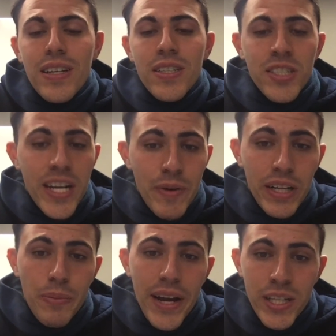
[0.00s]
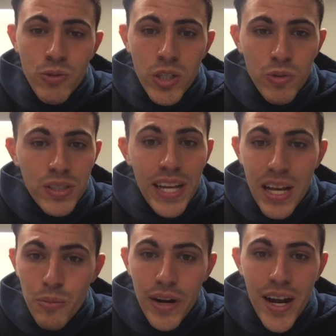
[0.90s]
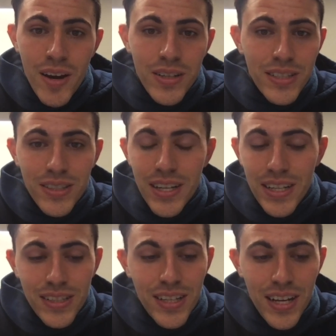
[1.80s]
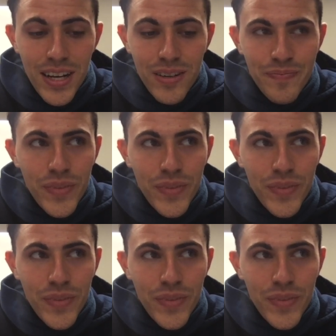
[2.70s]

generating a pass rush with Cam Brown Carter